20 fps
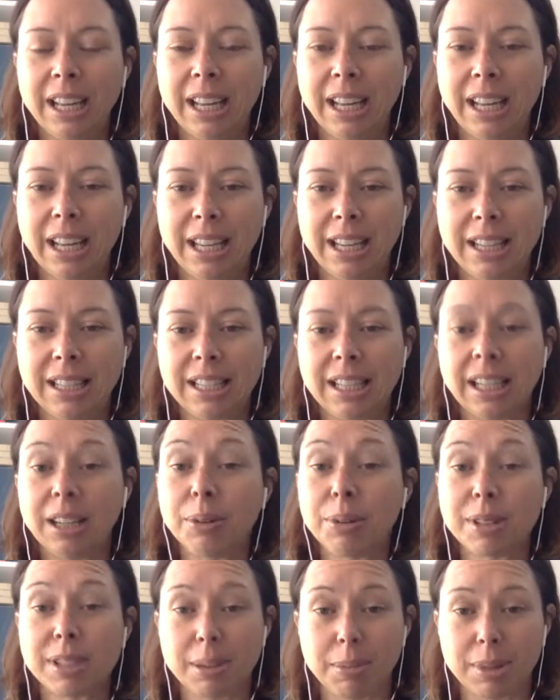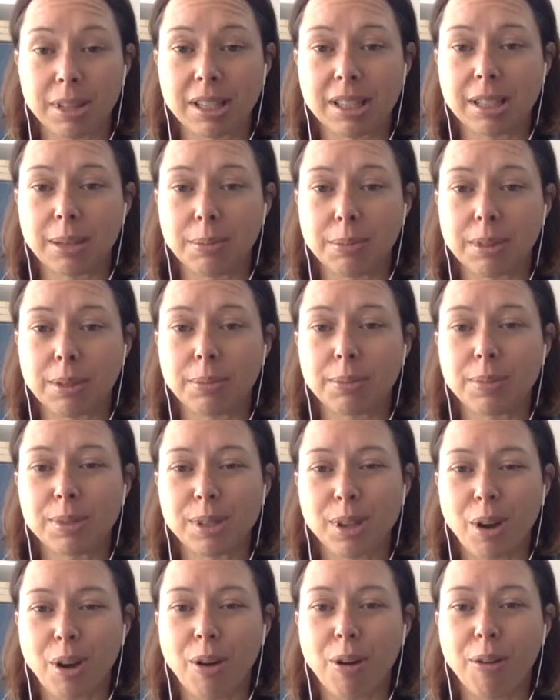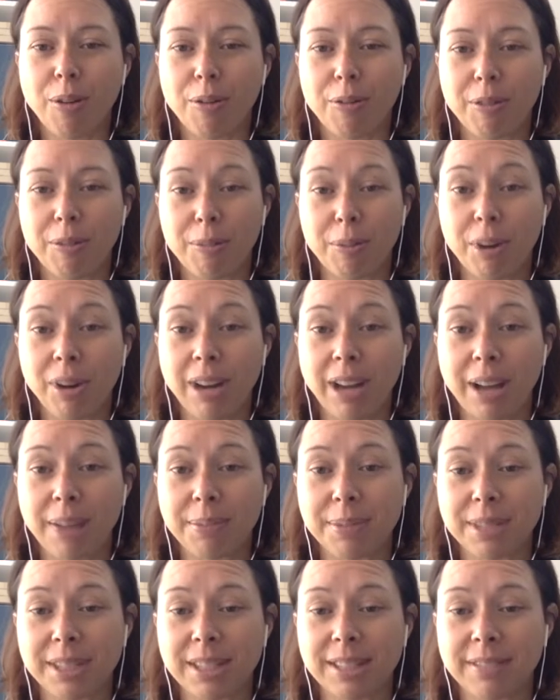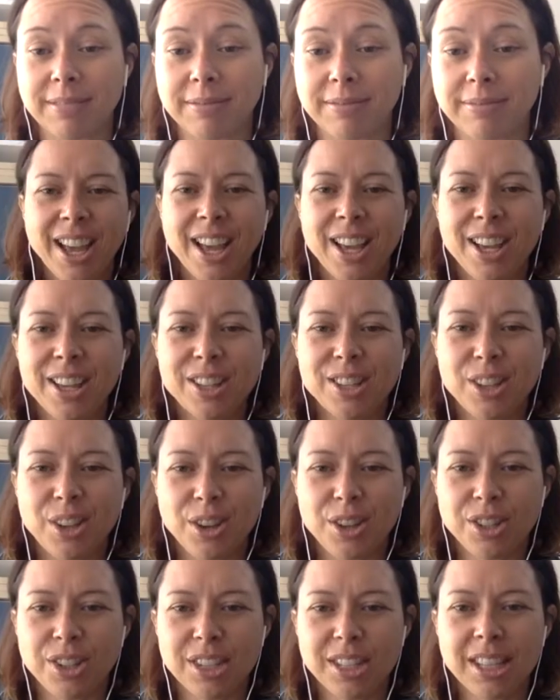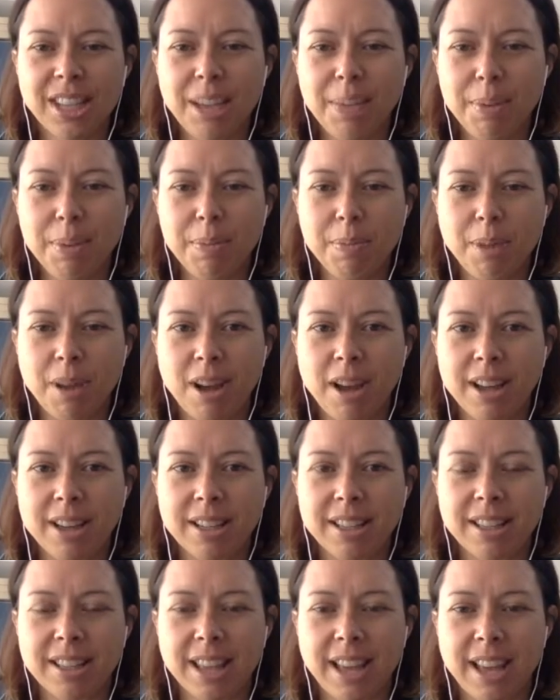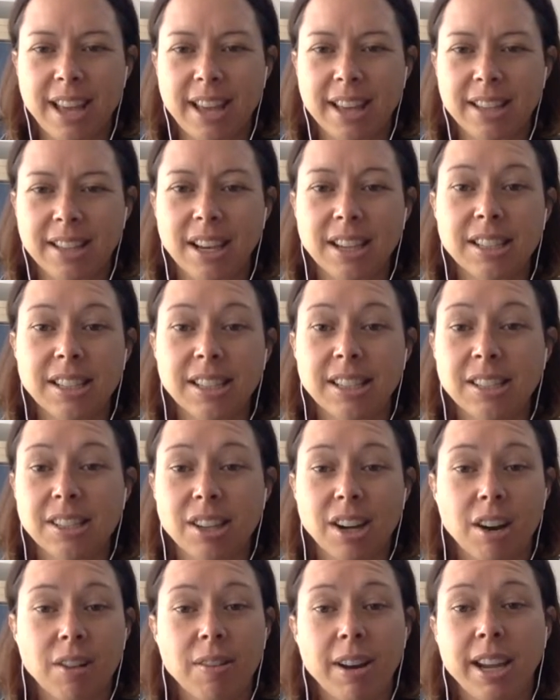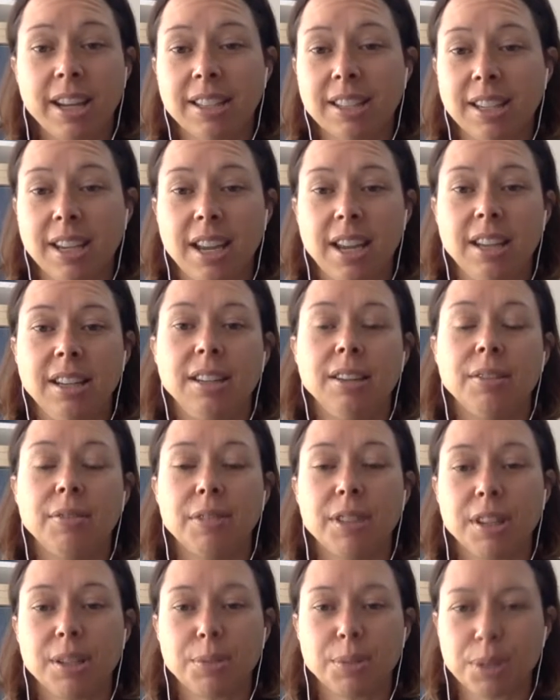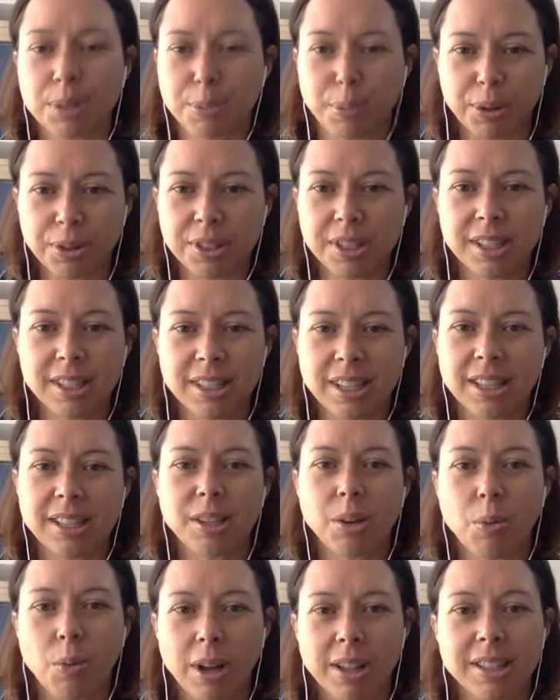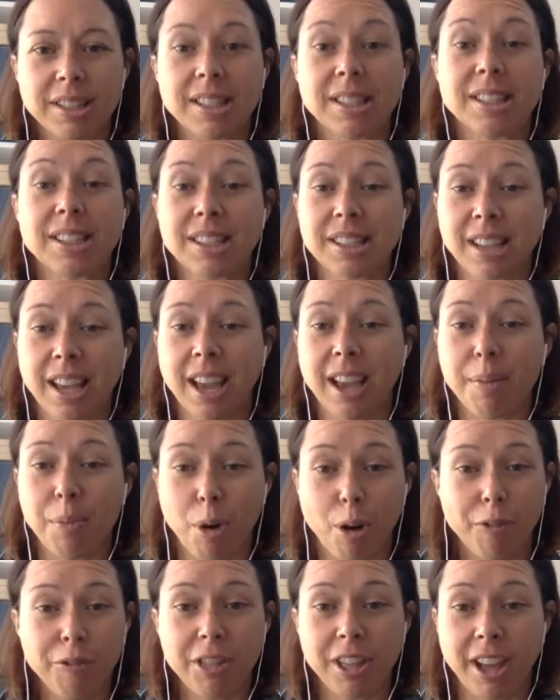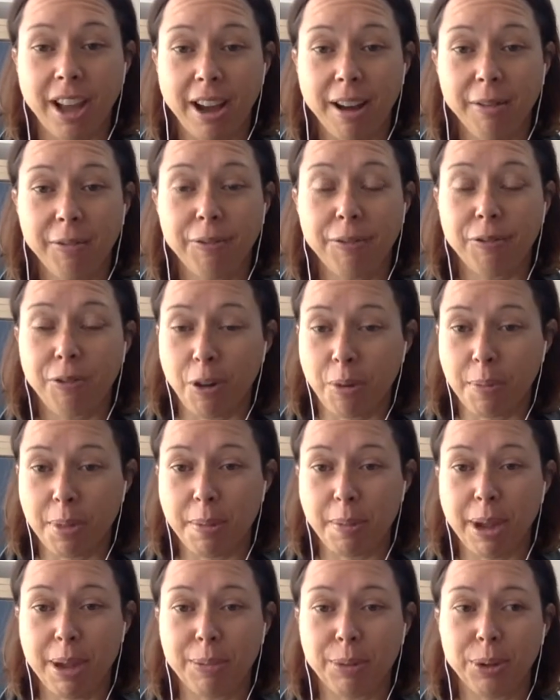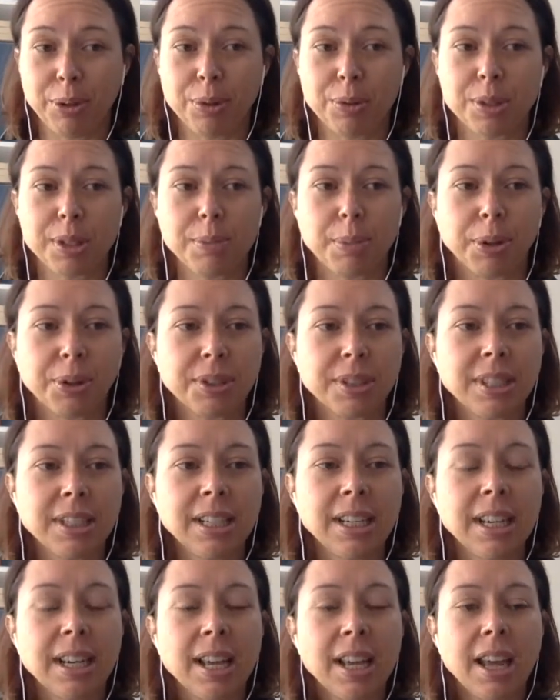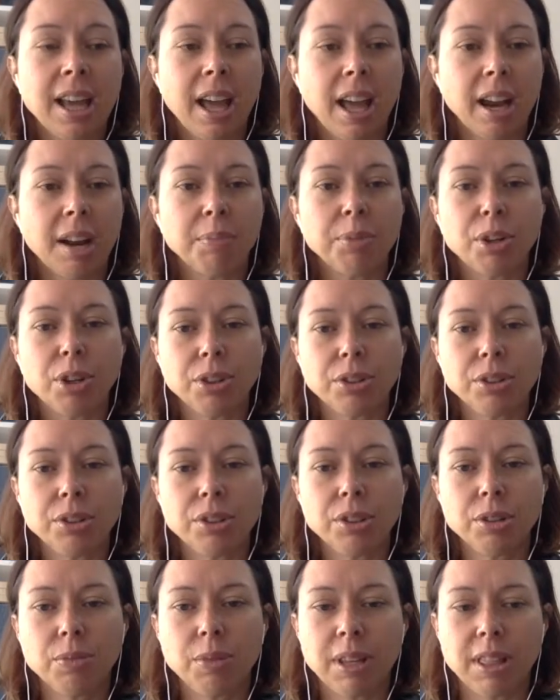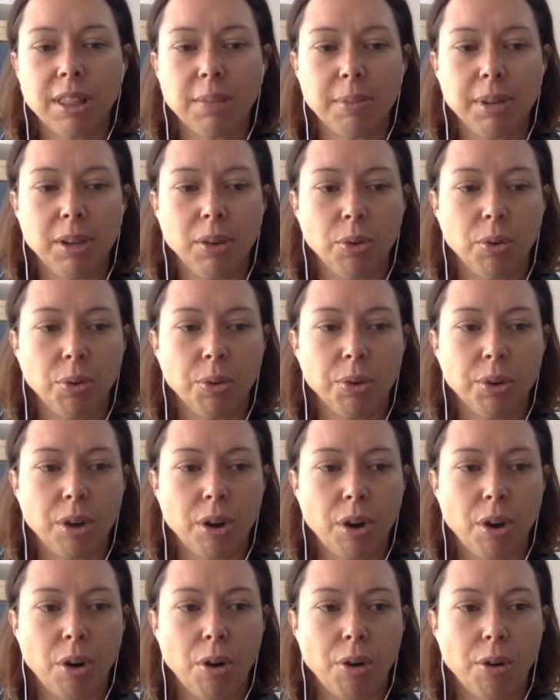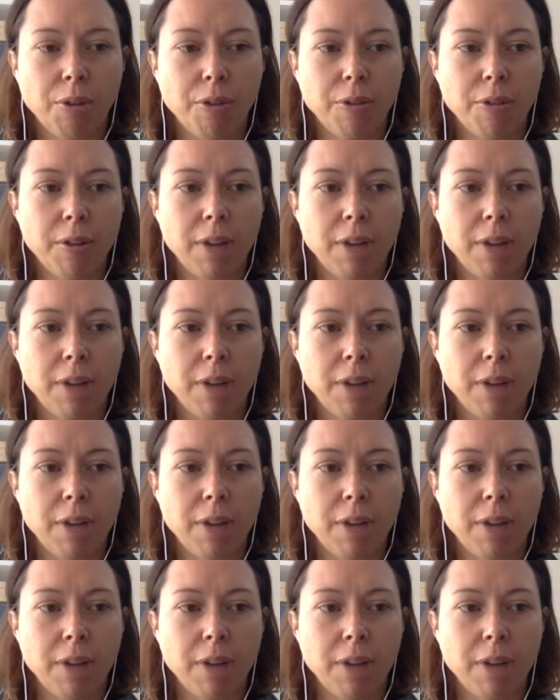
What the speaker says: in dealing with some of the symptoms of prolapse. So just keep in mind that I didn't direct any of these responses. These are ones that just came off the cuff from the people who responded. And I'm going to read them in order of